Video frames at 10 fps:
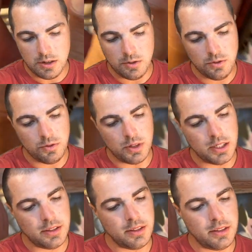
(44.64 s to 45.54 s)
Ooh,
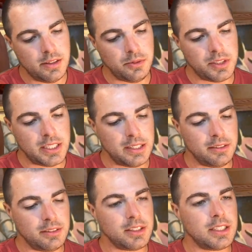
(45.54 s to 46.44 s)
there was a
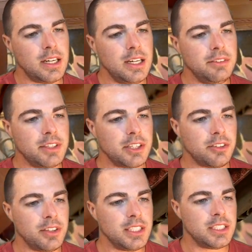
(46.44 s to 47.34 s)
kind of a
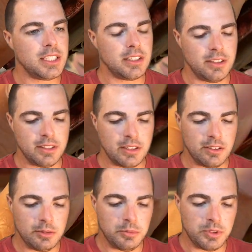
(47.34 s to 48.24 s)
crease here in the
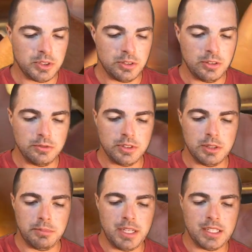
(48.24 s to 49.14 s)
cardboard, so hopefully the
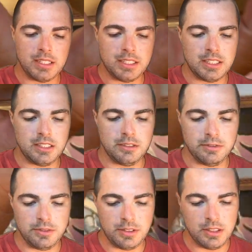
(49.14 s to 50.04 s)
pack itself